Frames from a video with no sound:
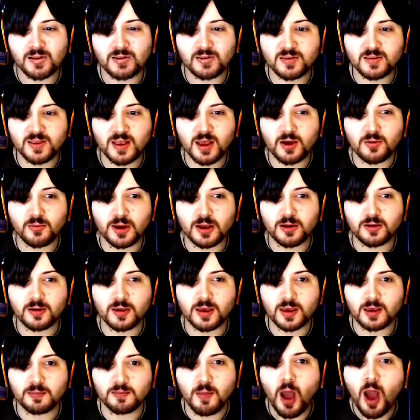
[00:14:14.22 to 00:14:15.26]
stay away,
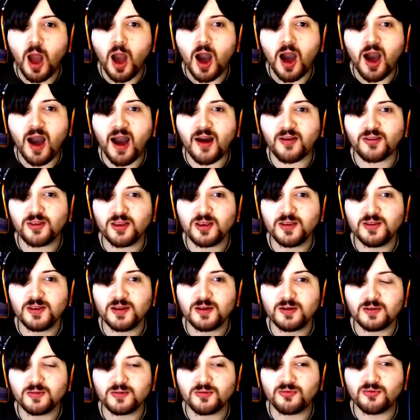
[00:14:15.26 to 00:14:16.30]
okay. I think they're
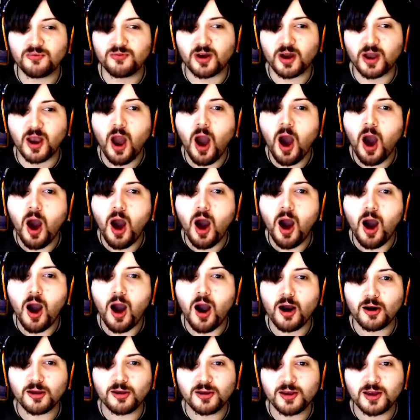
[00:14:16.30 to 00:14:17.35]
on fire.
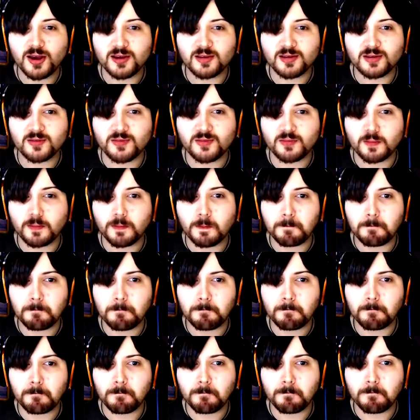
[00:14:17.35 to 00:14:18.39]
Are you guys on...
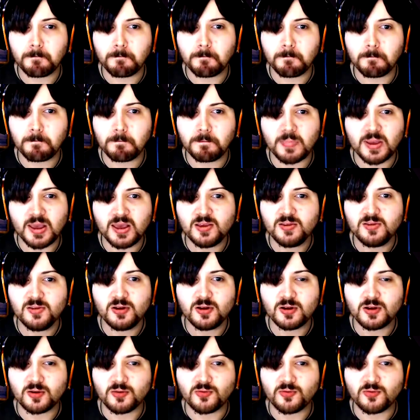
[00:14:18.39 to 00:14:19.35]
He's not on